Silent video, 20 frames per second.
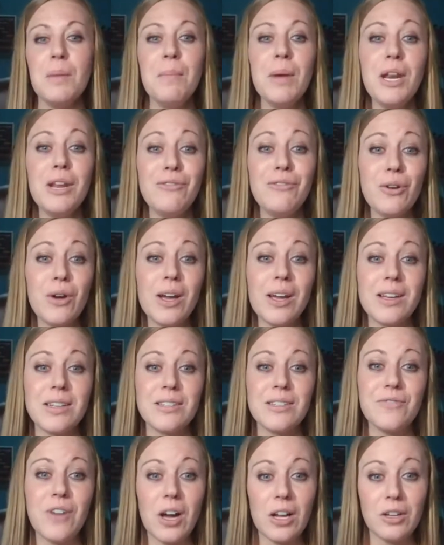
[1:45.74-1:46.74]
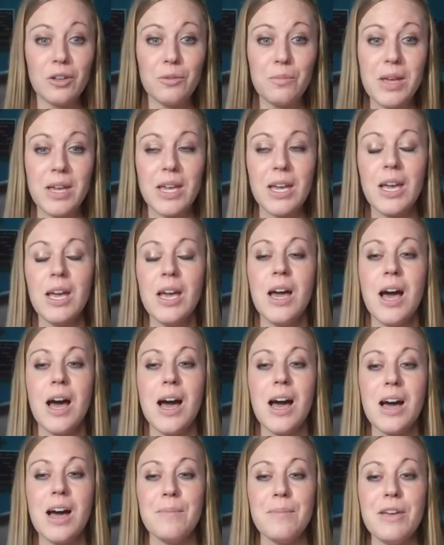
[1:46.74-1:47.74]
Many of you guys follow me.
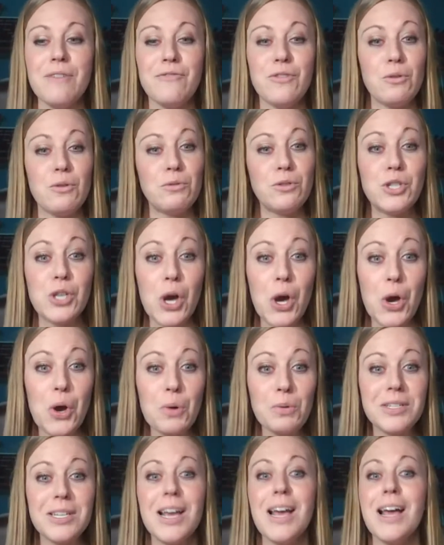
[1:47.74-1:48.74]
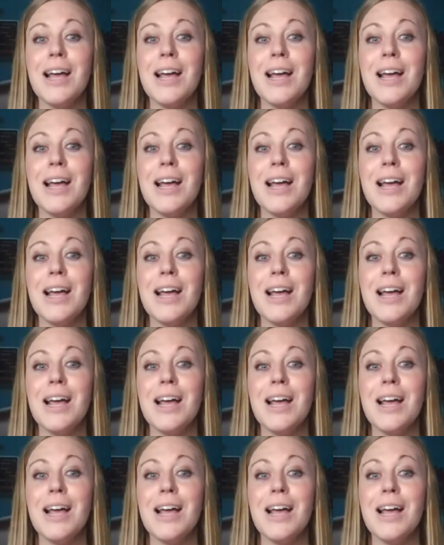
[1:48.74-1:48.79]
If you don't,